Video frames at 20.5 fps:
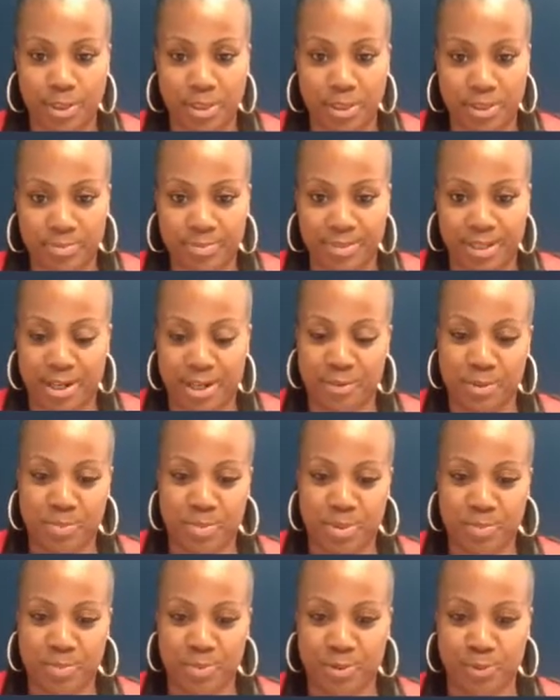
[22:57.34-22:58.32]
Right. I
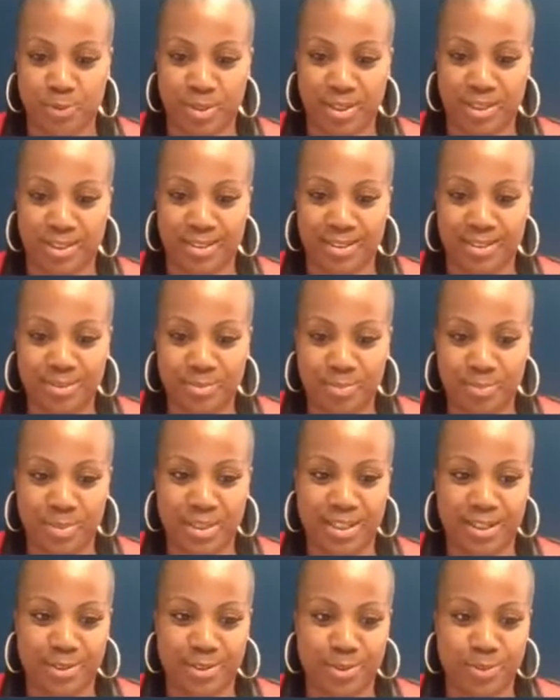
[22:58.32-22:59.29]
remember when
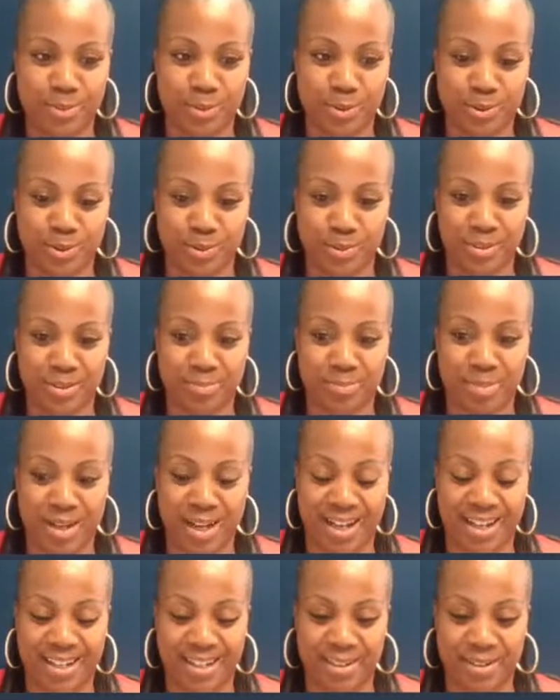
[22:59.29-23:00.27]
me and you were doing
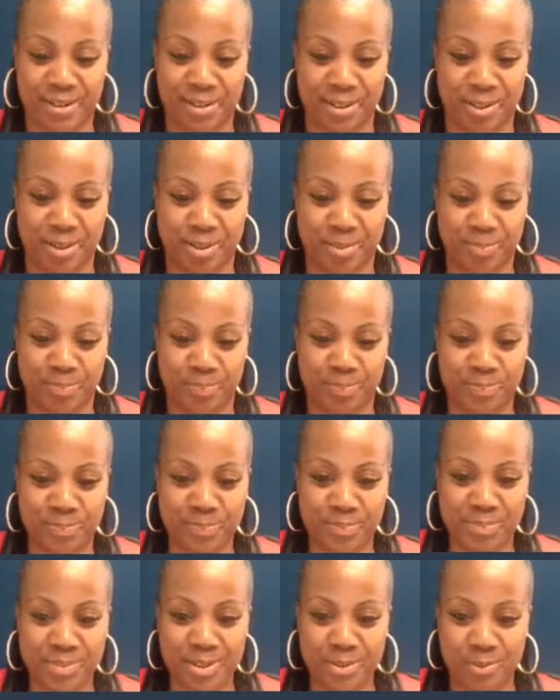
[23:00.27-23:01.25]
mine.
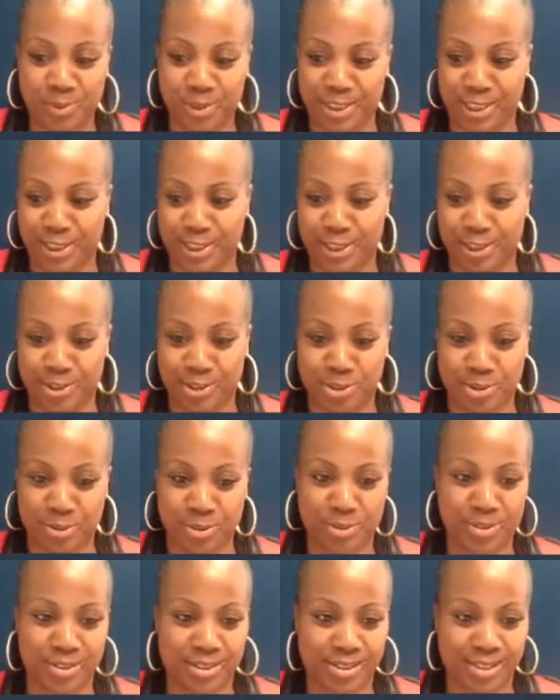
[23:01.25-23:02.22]
We did the
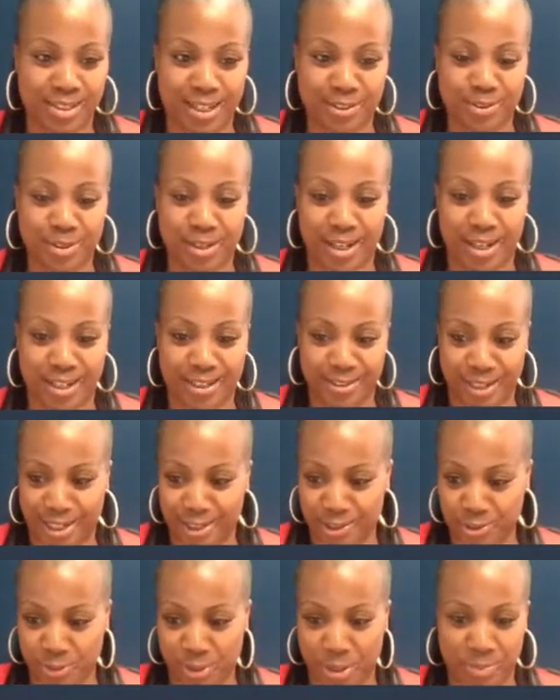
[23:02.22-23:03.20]
insurance.
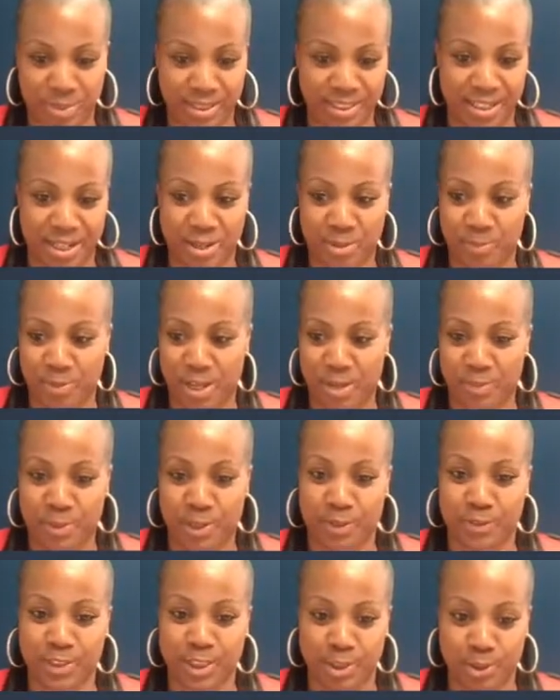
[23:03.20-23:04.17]
I dropped my down
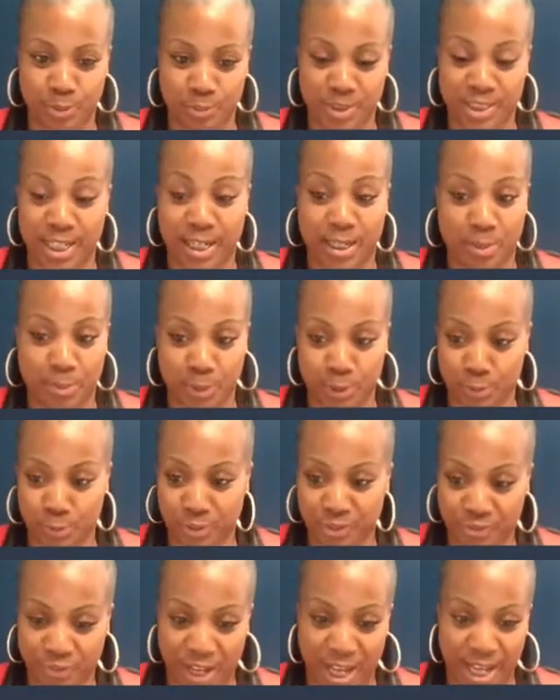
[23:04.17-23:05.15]
payment, everything. He was like, I'm gonna
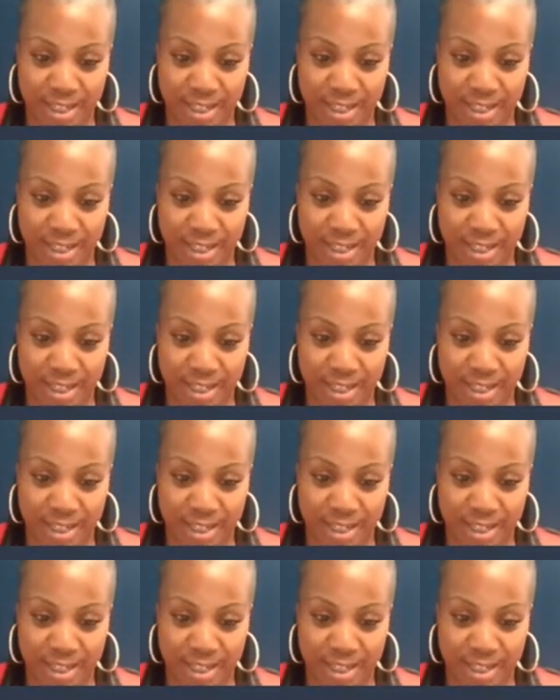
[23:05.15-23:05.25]
do the